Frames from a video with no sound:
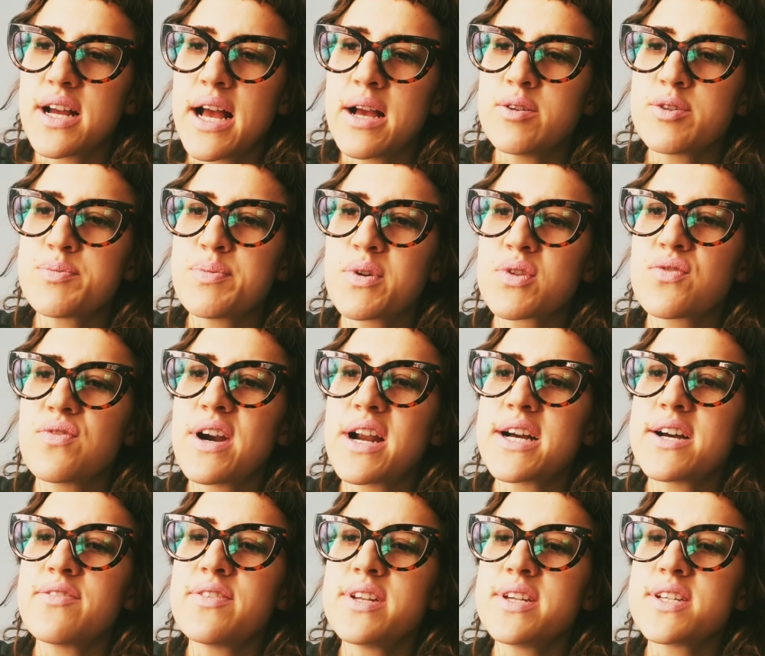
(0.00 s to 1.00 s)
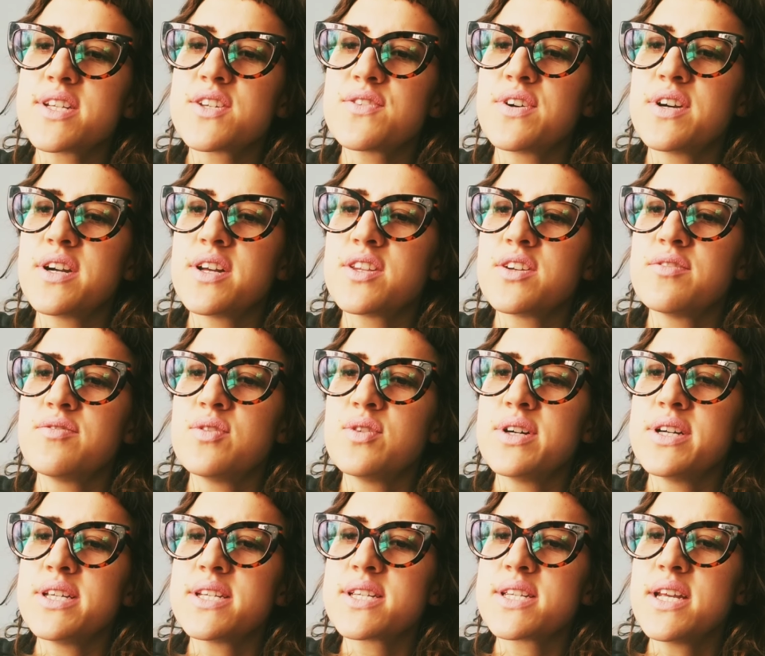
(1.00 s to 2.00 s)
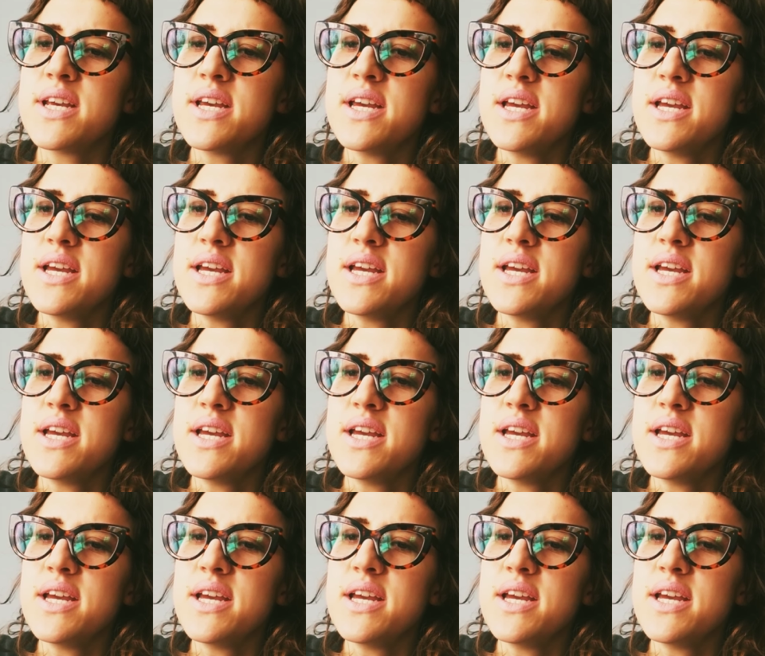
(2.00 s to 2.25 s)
I was both ravenous for another voice